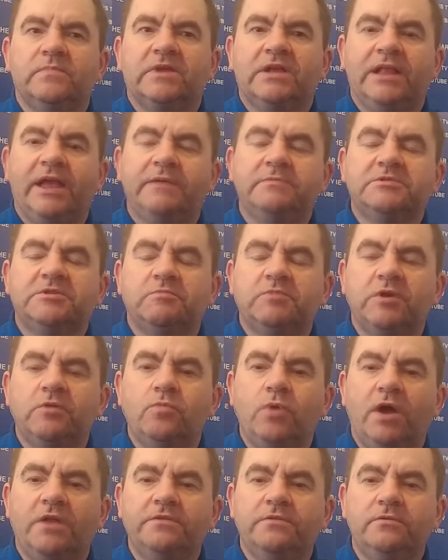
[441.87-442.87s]
claim to be
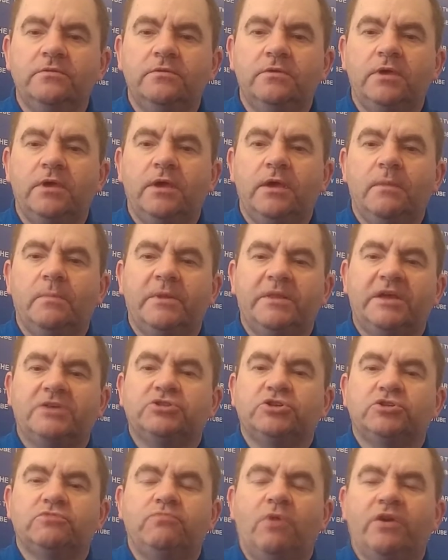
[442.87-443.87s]
one. But that's
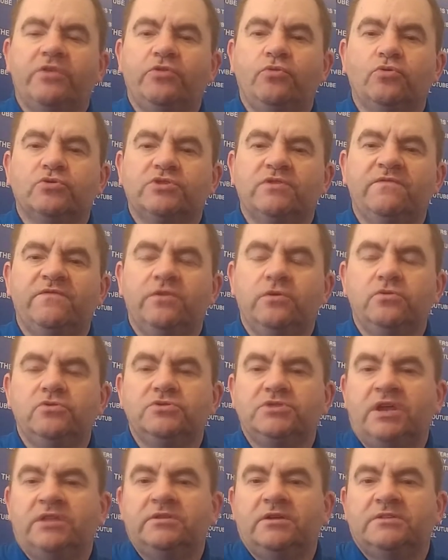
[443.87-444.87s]
just my thoughts and
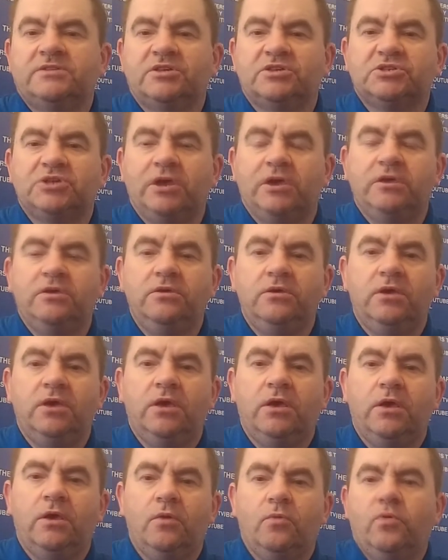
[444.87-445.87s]
views. And as I say,
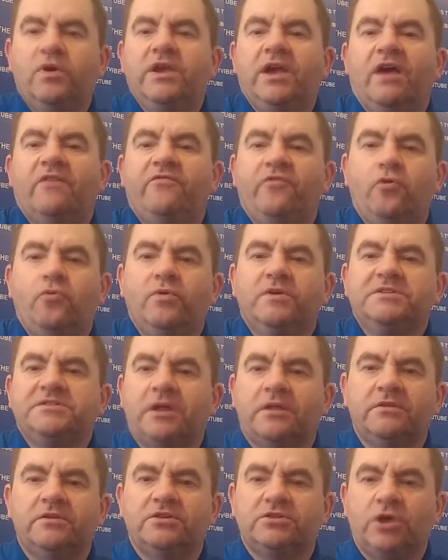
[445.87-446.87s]
we have always
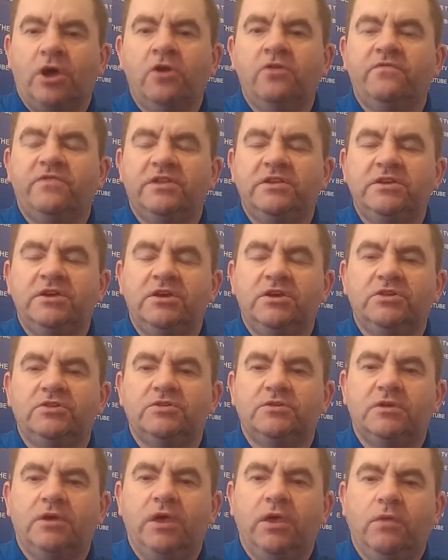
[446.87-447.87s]
done this over the
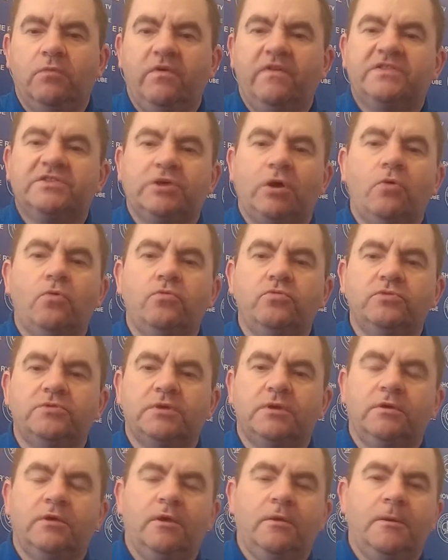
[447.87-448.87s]
years. We sold
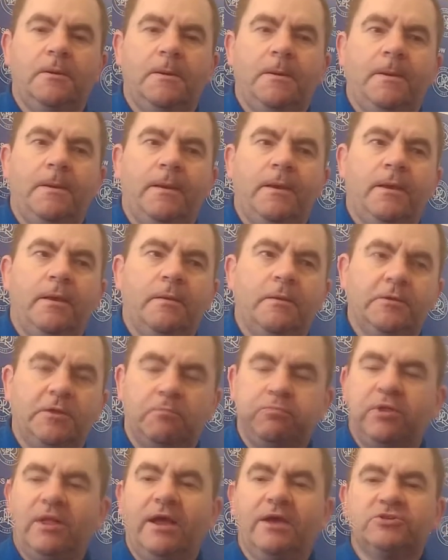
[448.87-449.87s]
the
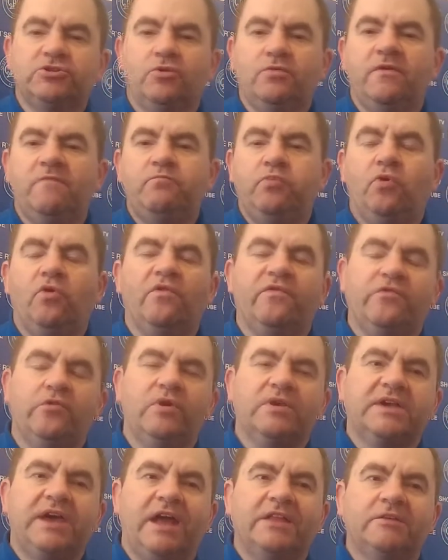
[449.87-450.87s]
players who we bought through
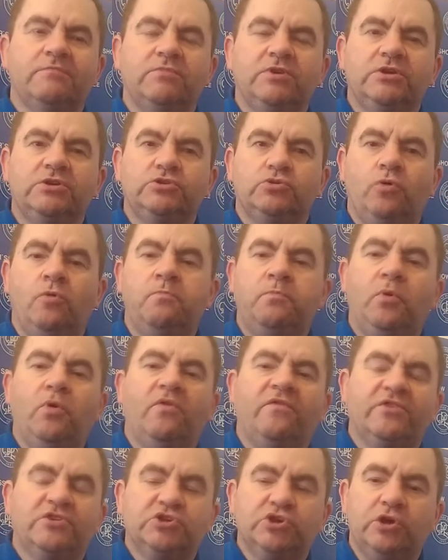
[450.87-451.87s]
academies or
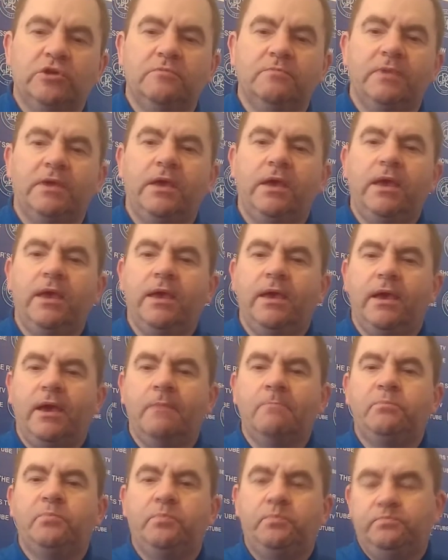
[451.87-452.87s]
bought for cheap
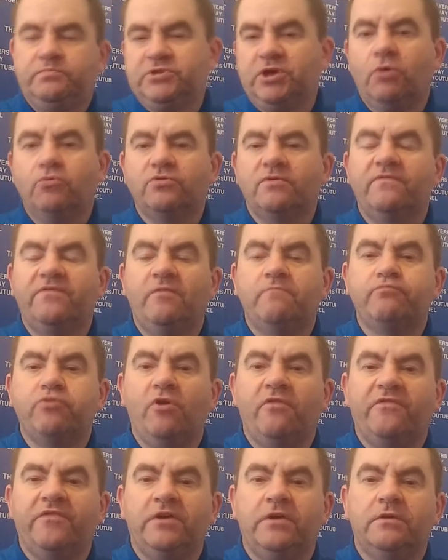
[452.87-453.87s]
and sold them for
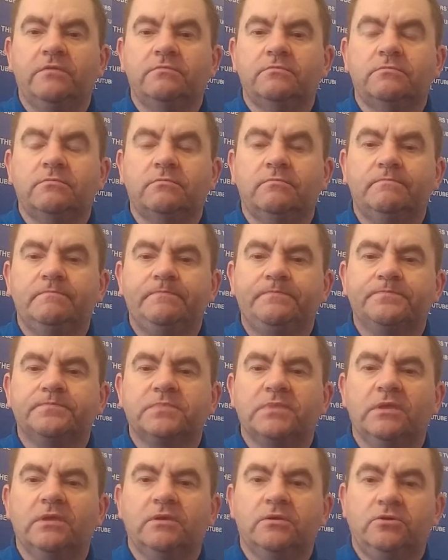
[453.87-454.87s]
profit.
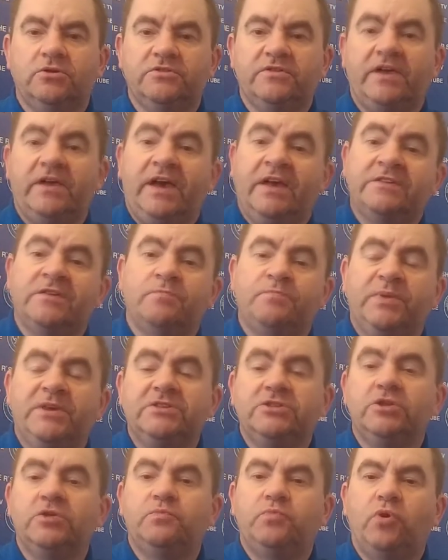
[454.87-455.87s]
Because as a
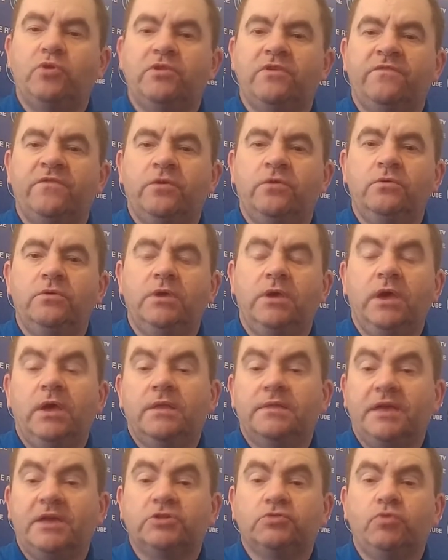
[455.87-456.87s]
business point of view,
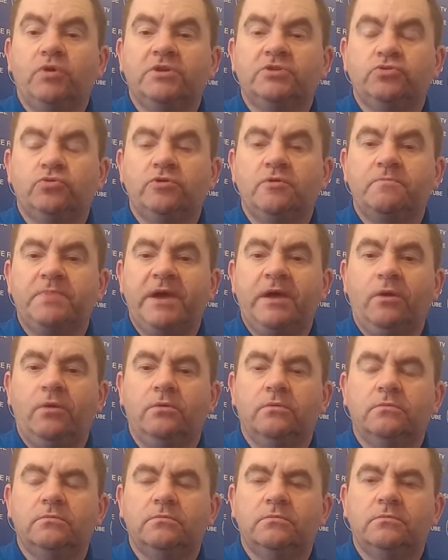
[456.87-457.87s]
that's what it's all about.